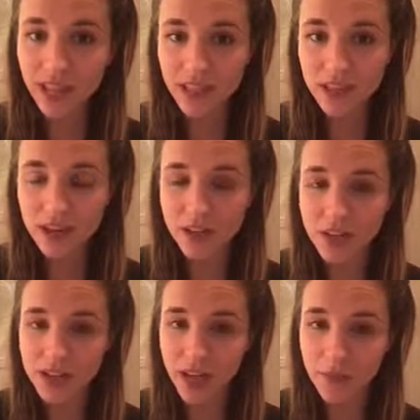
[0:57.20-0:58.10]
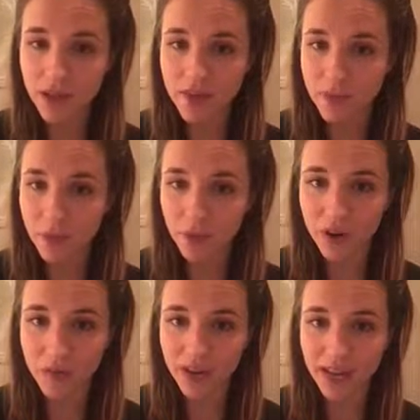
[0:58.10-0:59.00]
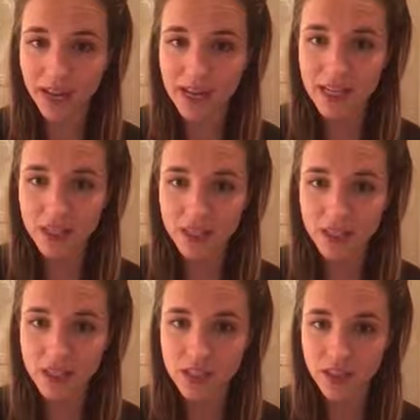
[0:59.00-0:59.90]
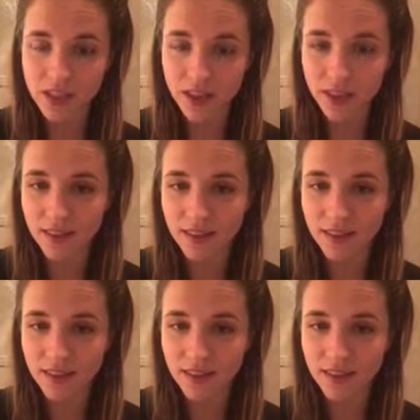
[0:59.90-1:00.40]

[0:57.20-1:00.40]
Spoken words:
And doctors just kept giving me more medication just to think,